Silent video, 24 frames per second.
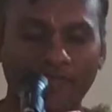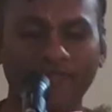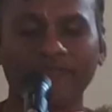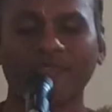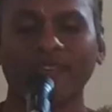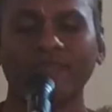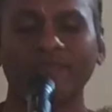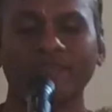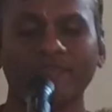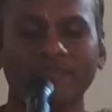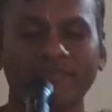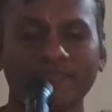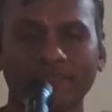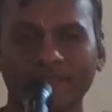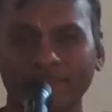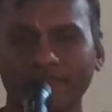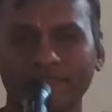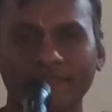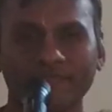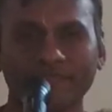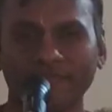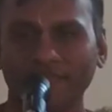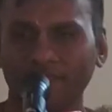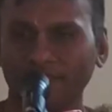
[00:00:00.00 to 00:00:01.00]

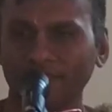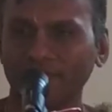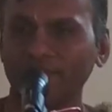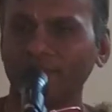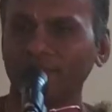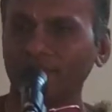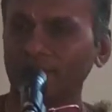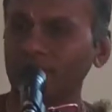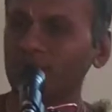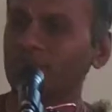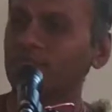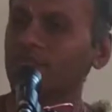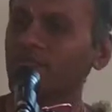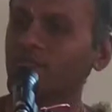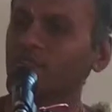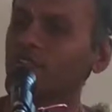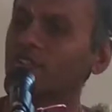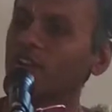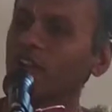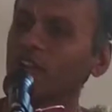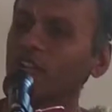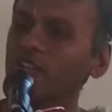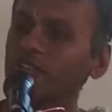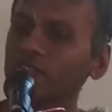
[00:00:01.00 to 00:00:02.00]
from
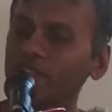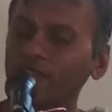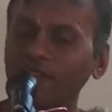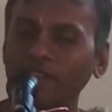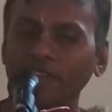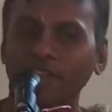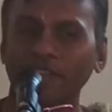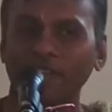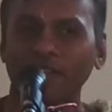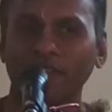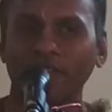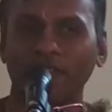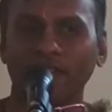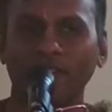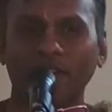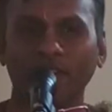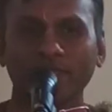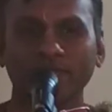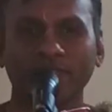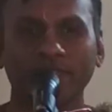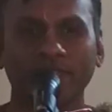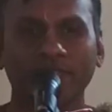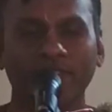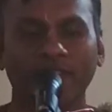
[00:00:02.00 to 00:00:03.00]
book knowledge. And
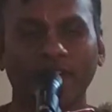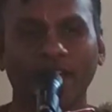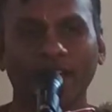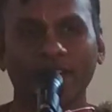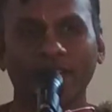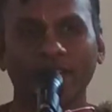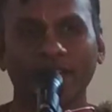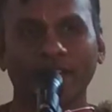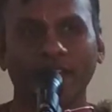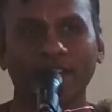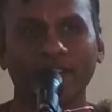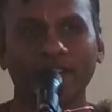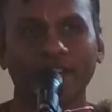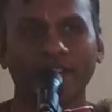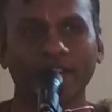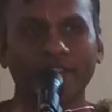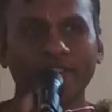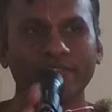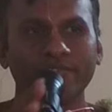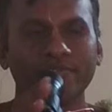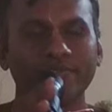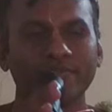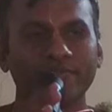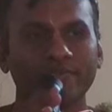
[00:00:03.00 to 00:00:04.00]
also, I'll
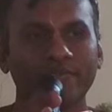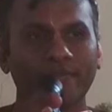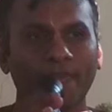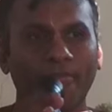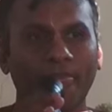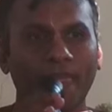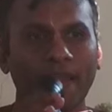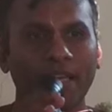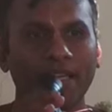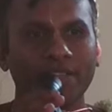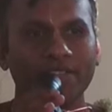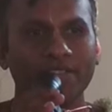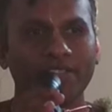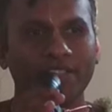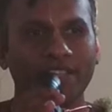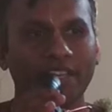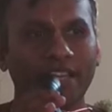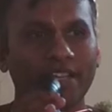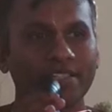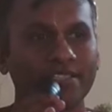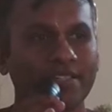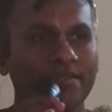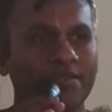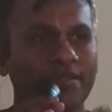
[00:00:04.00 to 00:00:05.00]
try to
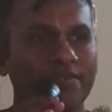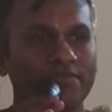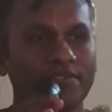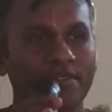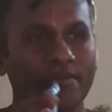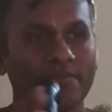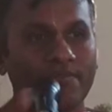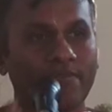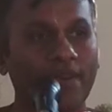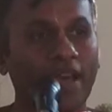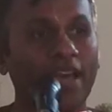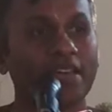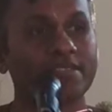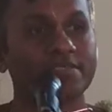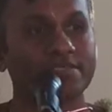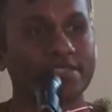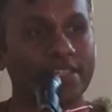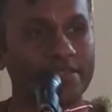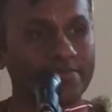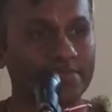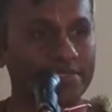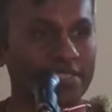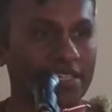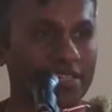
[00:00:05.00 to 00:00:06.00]
share some of the
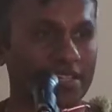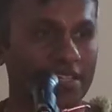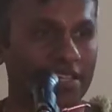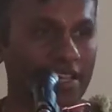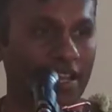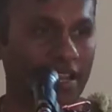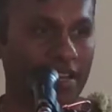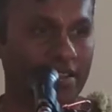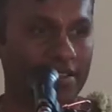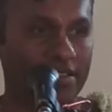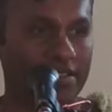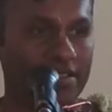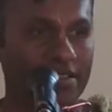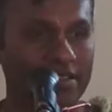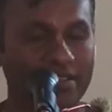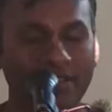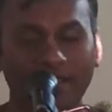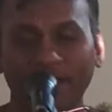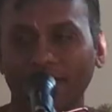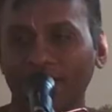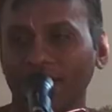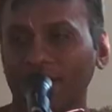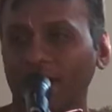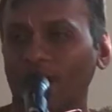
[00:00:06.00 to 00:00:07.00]
pastimes that he had.
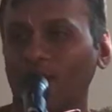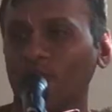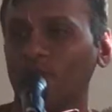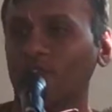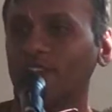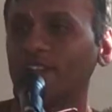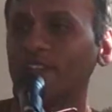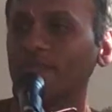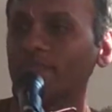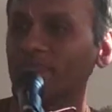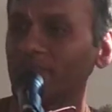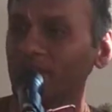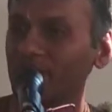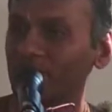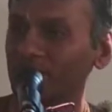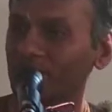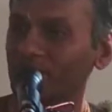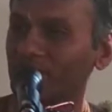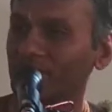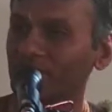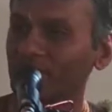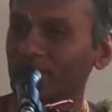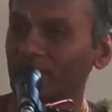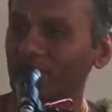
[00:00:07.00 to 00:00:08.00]
How did he
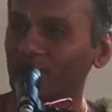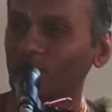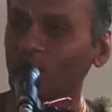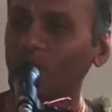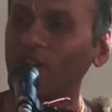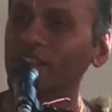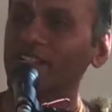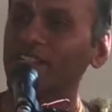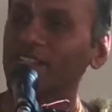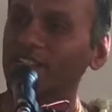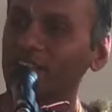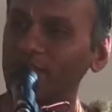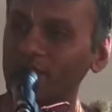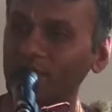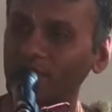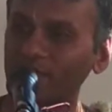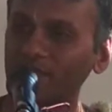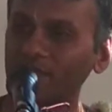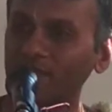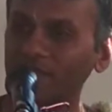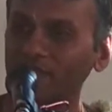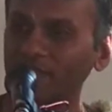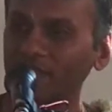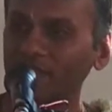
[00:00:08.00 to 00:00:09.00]
preach? What did he
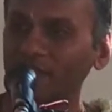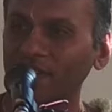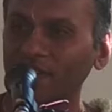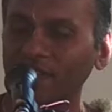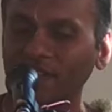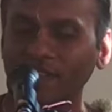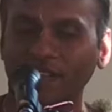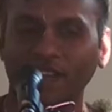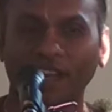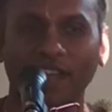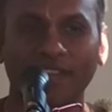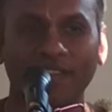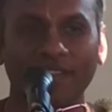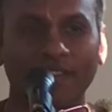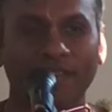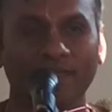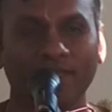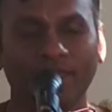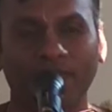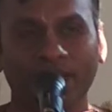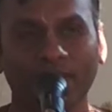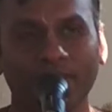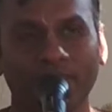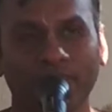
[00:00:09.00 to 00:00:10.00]
do?
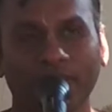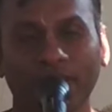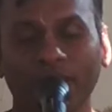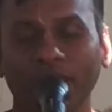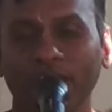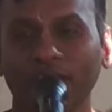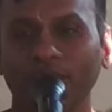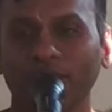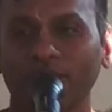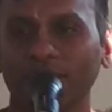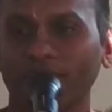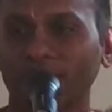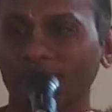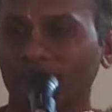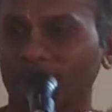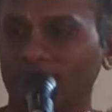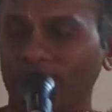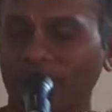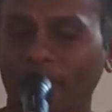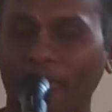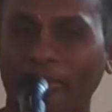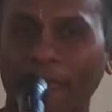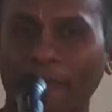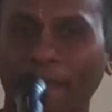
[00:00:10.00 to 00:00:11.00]
And by praying to
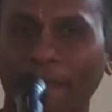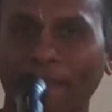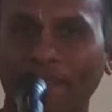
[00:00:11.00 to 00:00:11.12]
him,